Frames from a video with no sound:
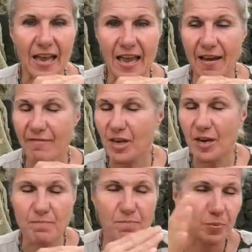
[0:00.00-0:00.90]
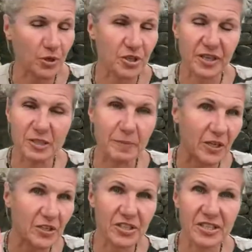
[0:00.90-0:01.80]
every person
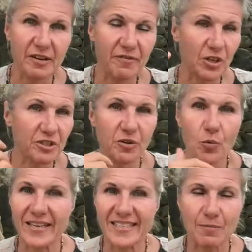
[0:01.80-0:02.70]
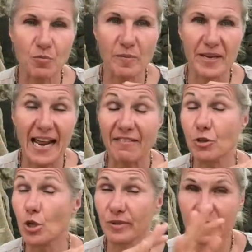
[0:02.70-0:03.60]
experiences it in a very different way. Some women have
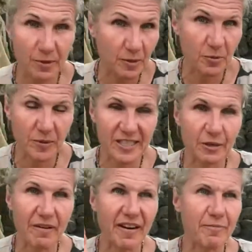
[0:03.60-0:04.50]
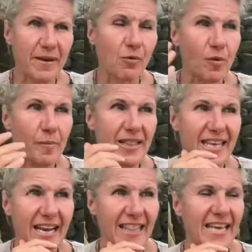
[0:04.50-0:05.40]
no symptoms whatsoever. I've met a woman the
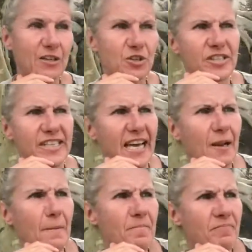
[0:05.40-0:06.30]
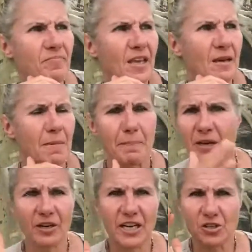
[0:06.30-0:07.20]
other day, and she said, my
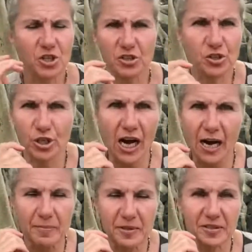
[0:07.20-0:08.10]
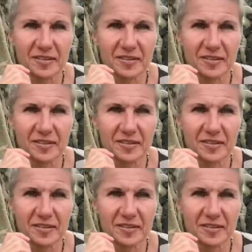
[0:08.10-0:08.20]
period has just stopped.